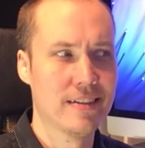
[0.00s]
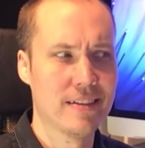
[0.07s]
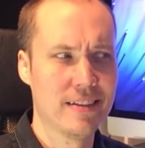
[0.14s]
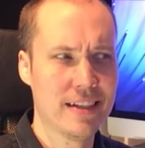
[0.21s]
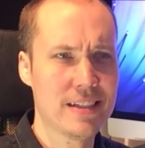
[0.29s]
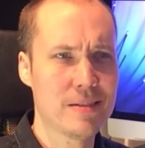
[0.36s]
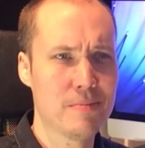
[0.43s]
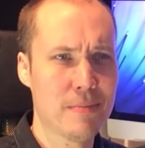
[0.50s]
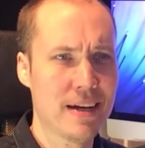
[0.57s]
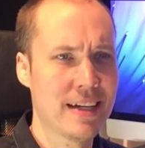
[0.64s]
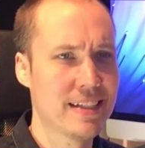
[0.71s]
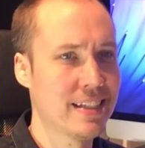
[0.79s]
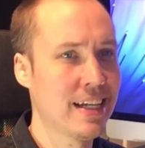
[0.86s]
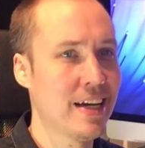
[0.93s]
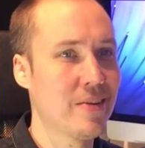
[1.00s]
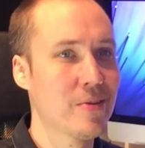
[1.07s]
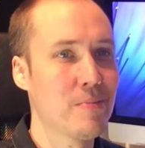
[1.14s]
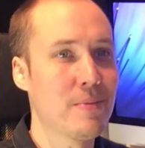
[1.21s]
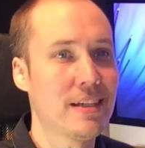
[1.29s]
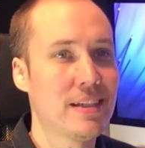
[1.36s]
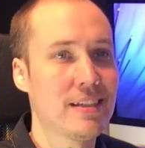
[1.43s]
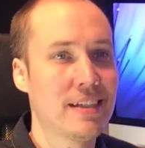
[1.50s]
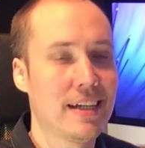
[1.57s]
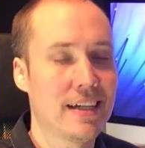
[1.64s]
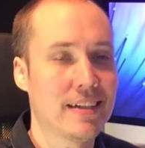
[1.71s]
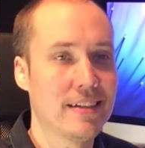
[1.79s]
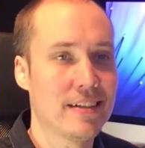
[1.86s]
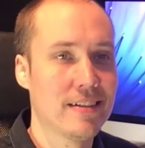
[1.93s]
This might sound a bit
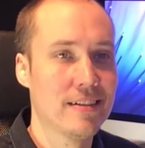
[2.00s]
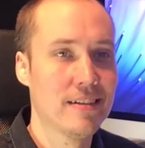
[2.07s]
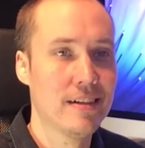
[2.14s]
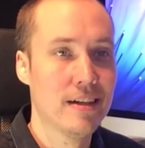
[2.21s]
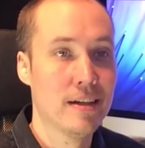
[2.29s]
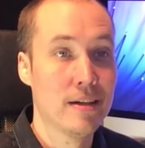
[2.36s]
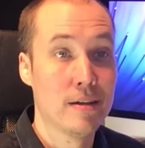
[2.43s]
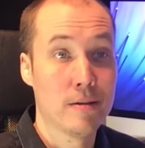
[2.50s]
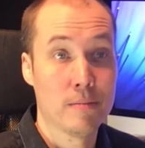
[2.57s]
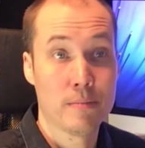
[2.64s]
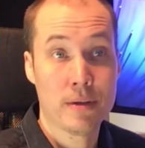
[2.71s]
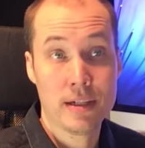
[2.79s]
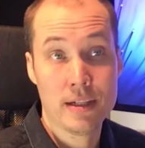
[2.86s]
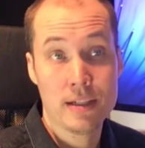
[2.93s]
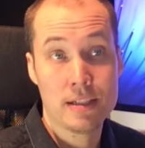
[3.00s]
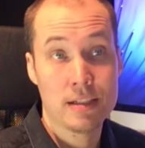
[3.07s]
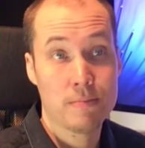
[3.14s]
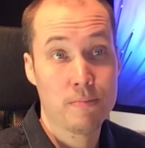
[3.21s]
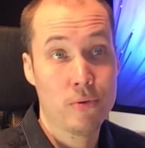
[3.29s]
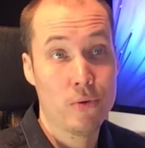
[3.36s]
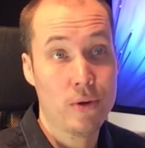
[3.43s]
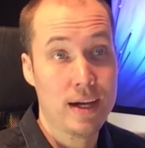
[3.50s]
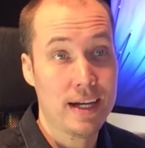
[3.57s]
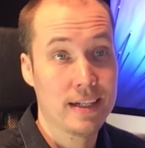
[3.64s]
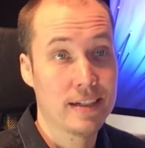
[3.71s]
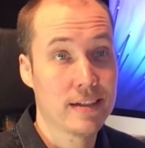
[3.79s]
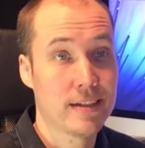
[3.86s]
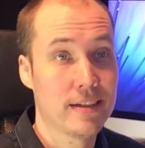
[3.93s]
technical, but it is
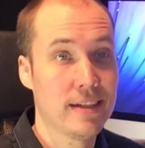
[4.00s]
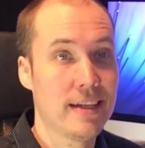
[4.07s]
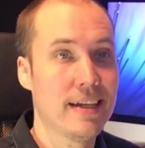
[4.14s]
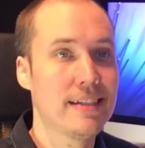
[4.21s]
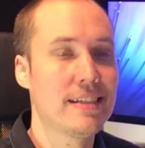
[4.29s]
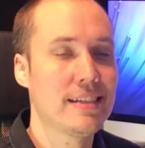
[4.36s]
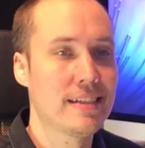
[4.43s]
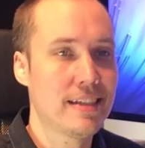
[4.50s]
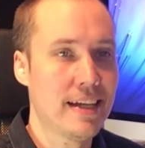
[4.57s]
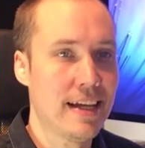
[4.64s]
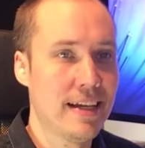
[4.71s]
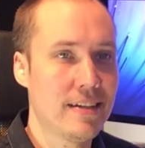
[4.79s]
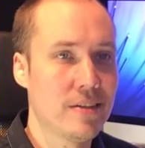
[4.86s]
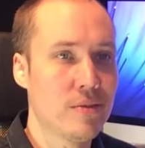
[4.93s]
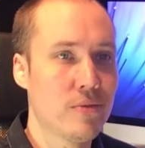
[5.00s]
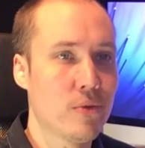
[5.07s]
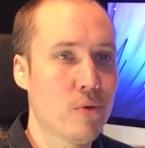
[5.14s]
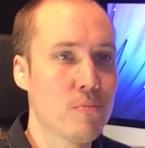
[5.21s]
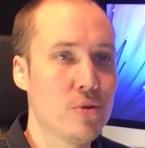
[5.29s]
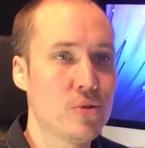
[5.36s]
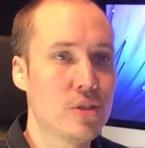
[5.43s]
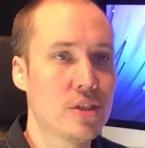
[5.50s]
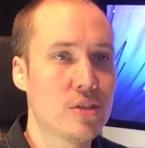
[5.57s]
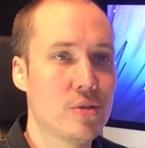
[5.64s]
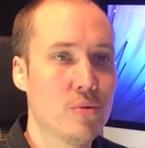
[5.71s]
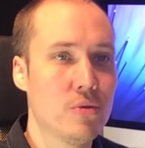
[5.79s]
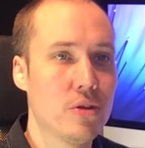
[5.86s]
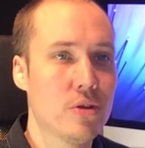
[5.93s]
practically a standard for music
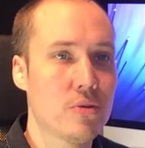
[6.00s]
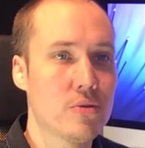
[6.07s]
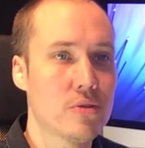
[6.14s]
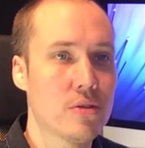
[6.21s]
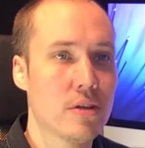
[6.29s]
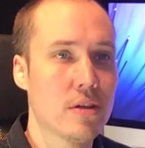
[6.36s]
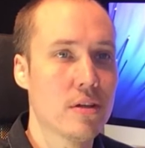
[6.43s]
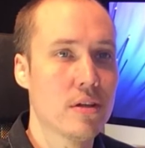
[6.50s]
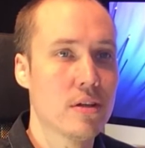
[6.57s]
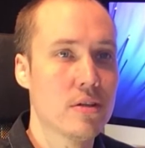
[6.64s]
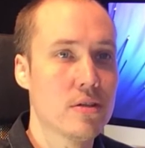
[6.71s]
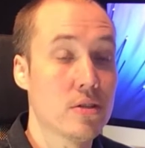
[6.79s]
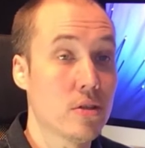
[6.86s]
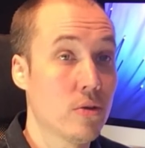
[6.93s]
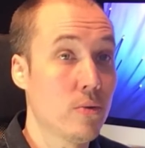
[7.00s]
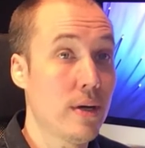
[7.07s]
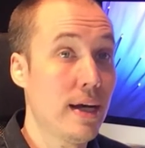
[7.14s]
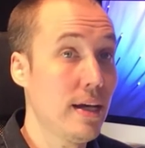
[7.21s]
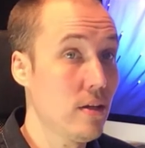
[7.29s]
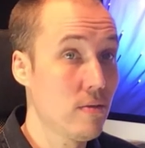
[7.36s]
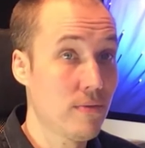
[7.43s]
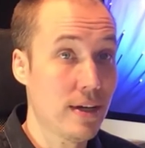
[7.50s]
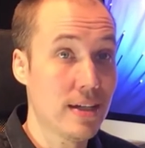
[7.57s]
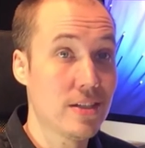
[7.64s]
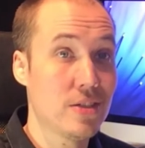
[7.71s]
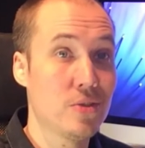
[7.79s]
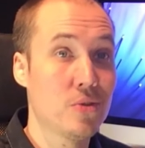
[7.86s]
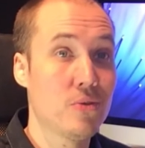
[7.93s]
studios. So I
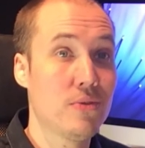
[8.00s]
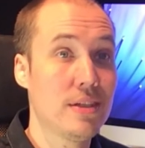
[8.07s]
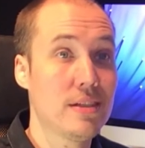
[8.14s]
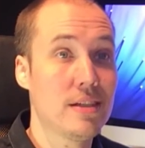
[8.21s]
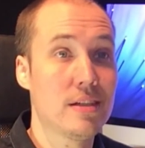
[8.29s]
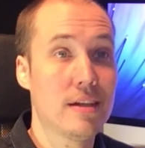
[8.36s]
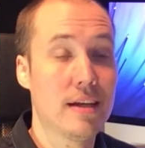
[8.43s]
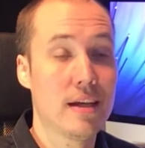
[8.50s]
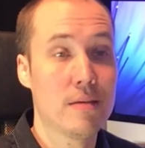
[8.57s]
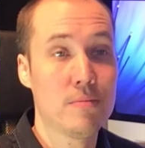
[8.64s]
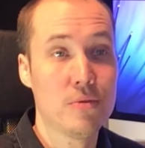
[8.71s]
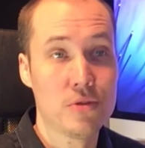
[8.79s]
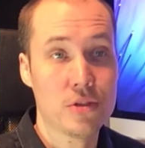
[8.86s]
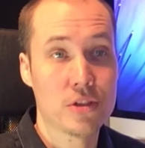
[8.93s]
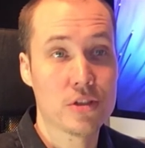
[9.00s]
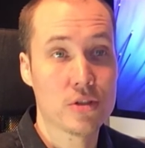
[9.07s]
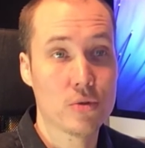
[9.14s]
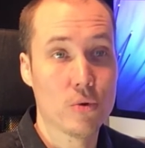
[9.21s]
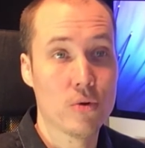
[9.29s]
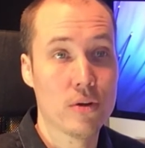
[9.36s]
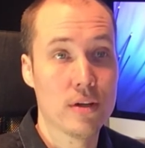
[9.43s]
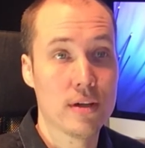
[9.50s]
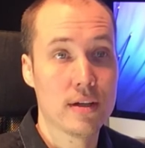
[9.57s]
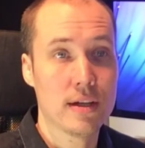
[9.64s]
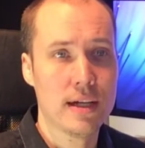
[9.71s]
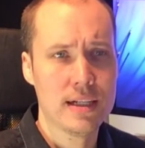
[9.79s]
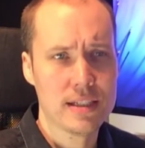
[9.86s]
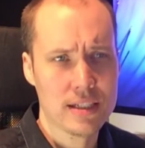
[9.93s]
advise you to visit a music store
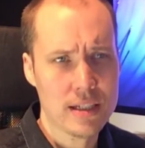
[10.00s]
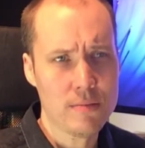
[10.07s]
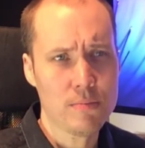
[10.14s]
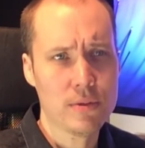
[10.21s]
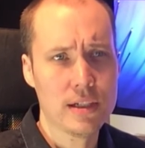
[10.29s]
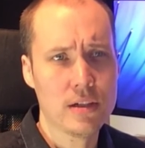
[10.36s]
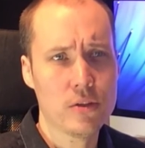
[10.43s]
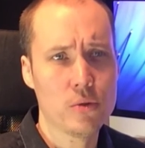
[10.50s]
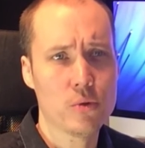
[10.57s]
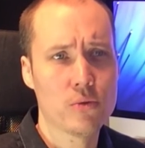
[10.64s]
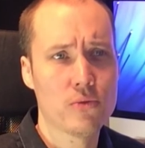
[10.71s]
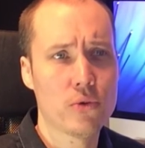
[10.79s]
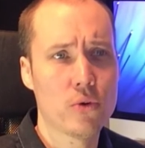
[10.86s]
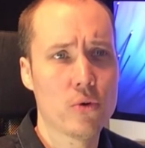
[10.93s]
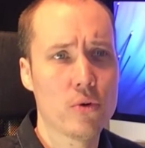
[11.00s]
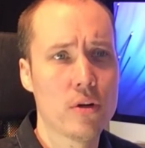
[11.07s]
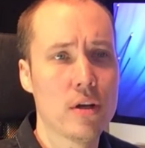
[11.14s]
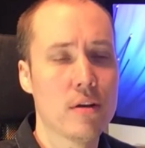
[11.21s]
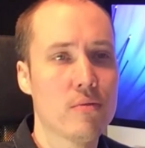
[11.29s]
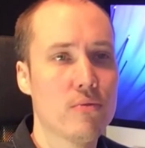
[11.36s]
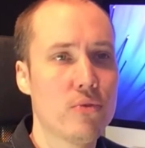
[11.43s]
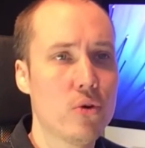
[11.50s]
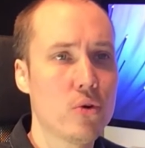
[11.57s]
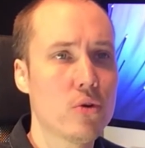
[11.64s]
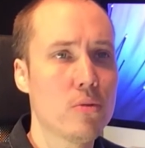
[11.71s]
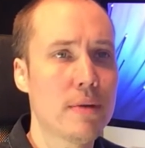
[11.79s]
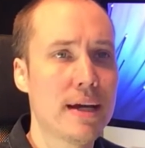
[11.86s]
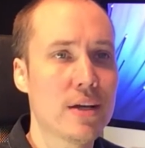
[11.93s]
and simply look for
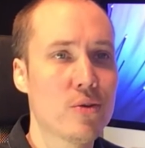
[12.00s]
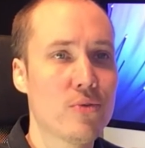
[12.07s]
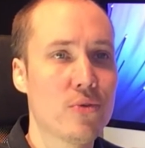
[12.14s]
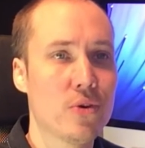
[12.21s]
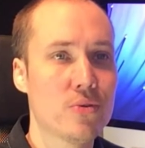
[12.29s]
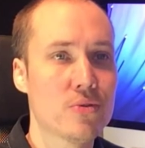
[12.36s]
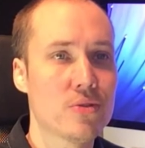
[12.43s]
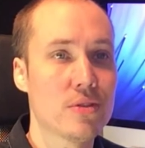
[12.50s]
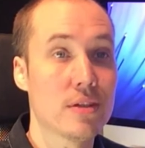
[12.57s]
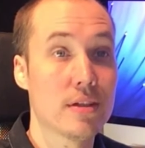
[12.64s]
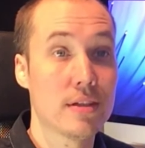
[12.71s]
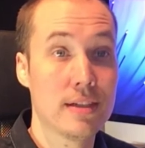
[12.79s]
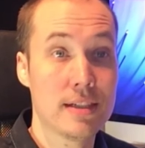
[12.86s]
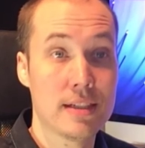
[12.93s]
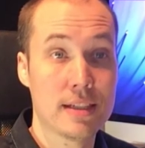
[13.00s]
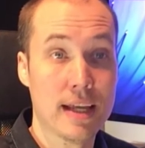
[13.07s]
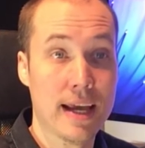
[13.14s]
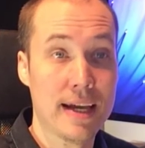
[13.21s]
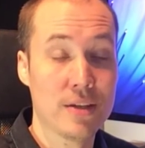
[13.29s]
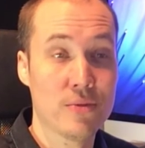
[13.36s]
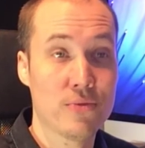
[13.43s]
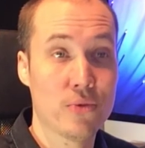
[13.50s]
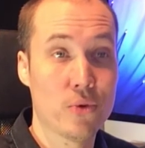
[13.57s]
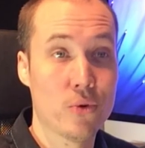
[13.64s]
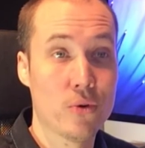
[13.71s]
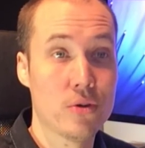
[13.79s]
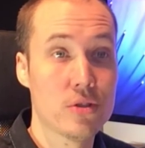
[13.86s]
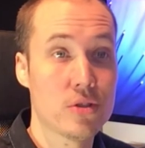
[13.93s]
vocal microphones designed
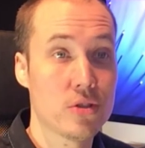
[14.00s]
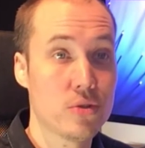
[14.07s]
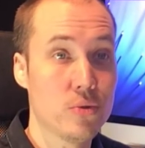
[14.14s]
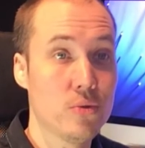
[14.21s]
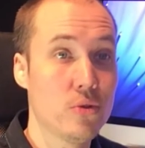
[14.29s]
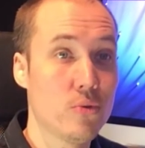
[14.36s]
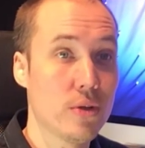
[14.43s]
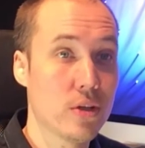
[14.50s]
for studio